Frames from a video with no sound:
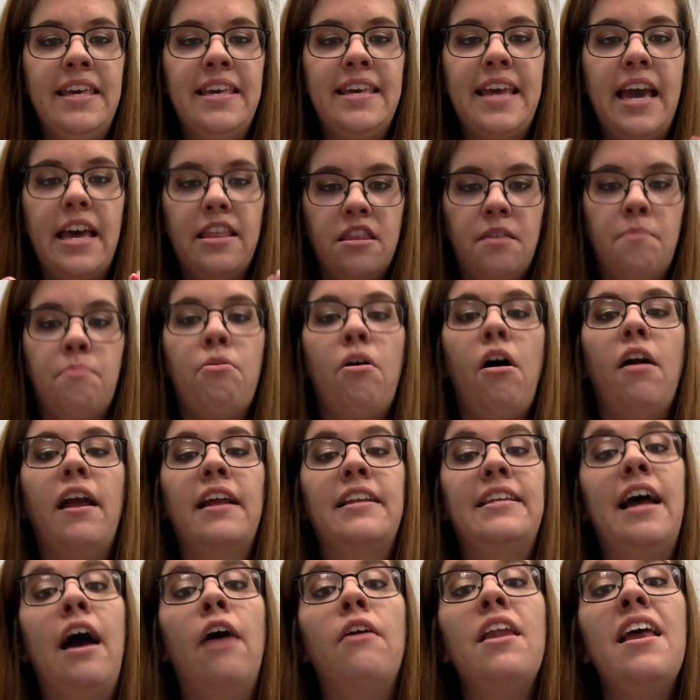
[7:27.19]
get the
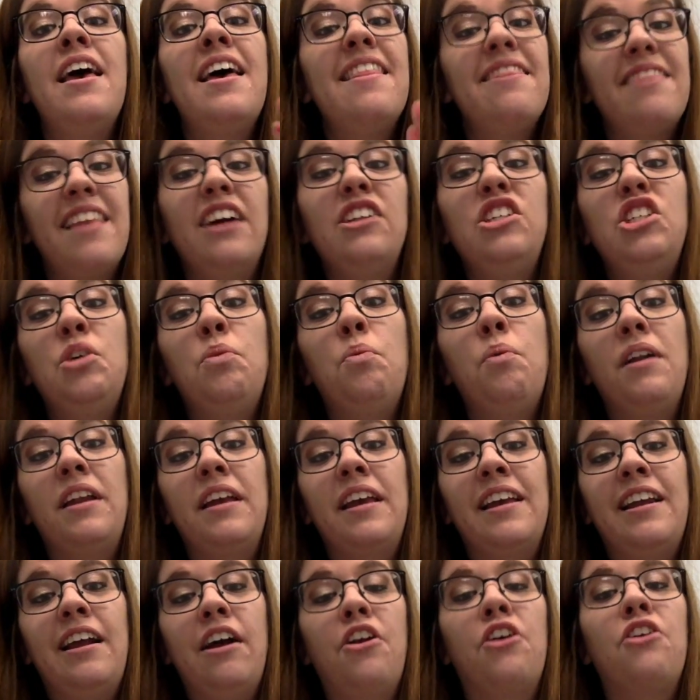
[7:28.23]
product out that you want
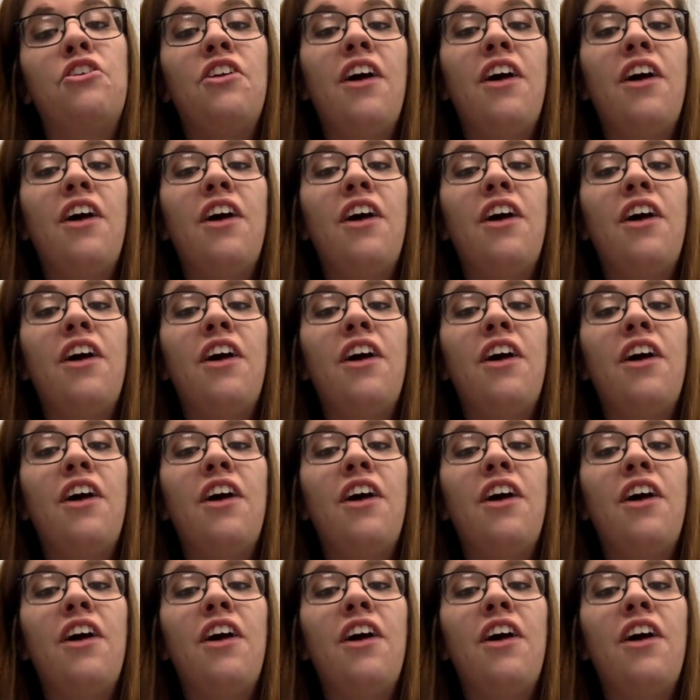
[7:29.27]
to get out.